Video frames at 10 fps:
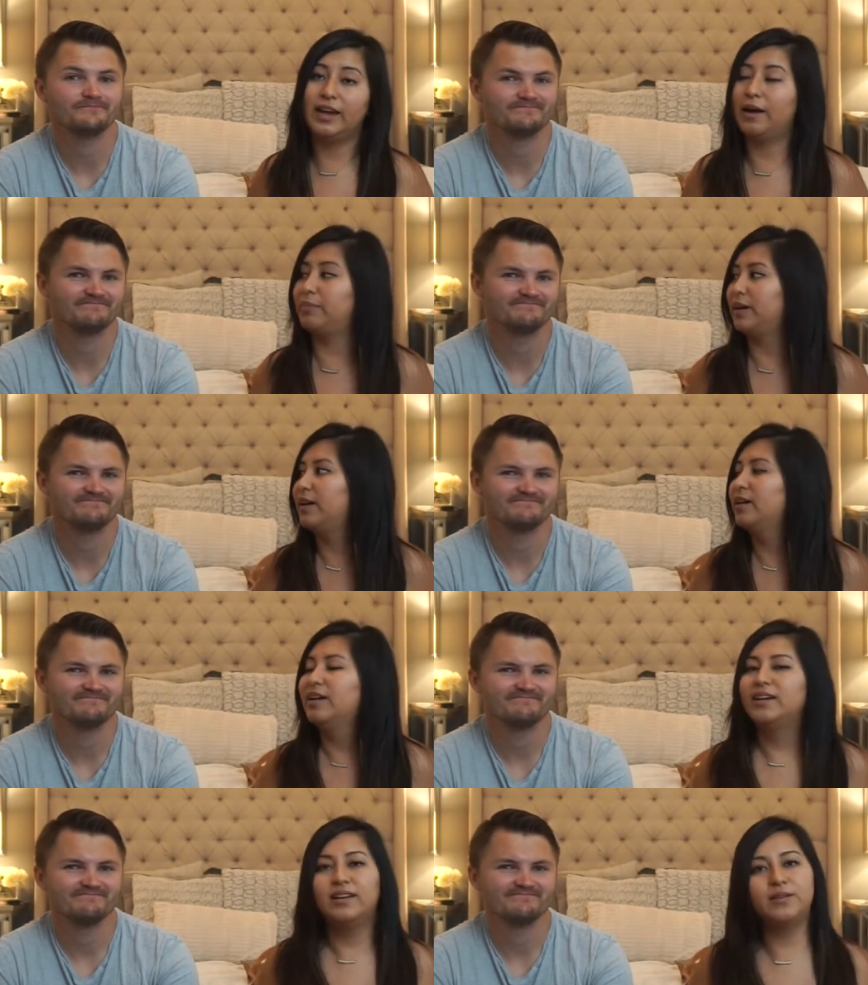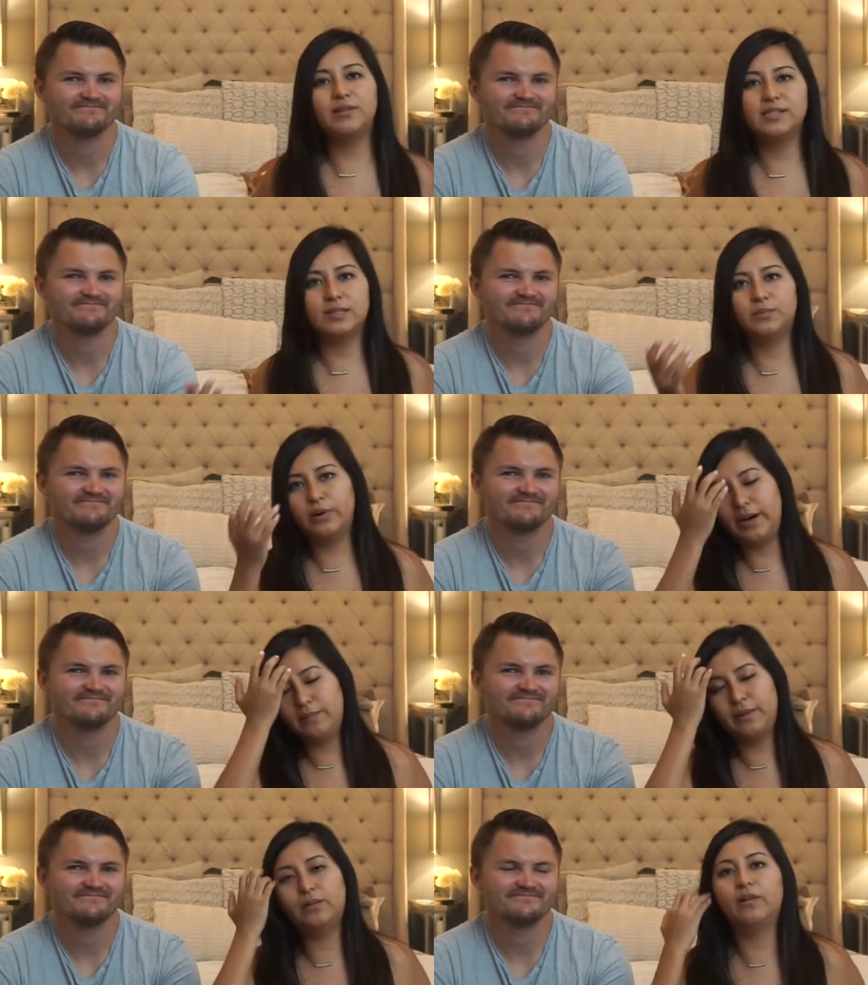Speaker 1: happy. He wants a boy,
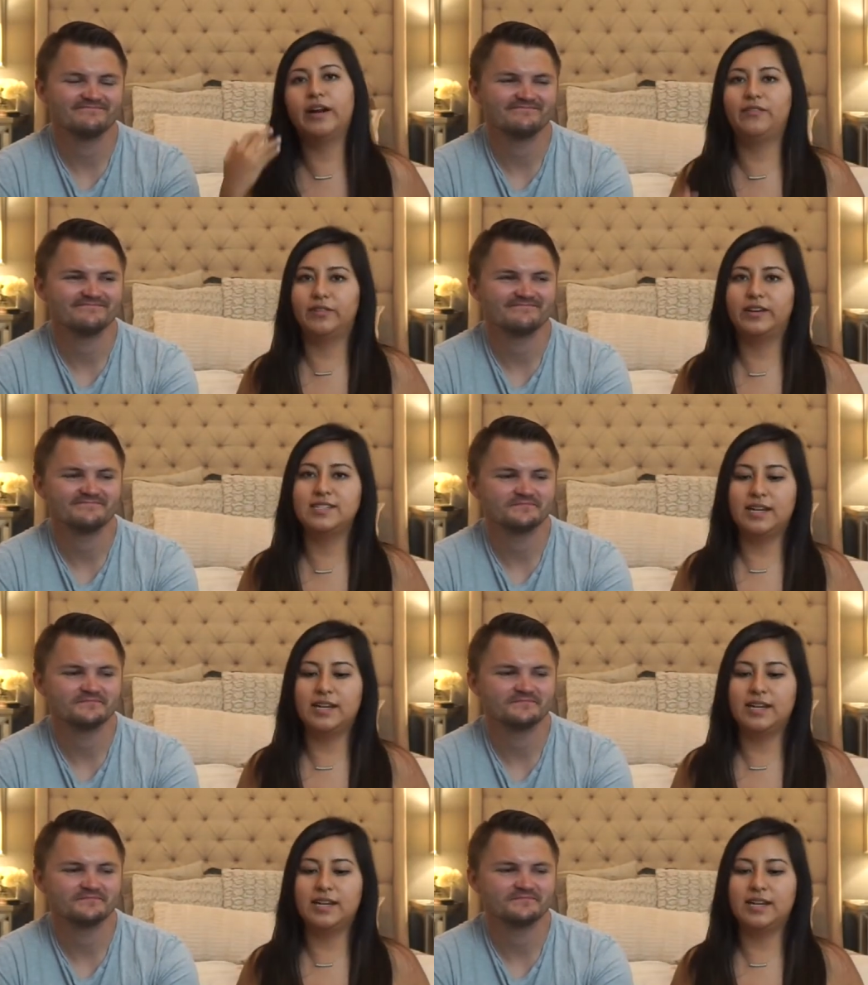but whatever is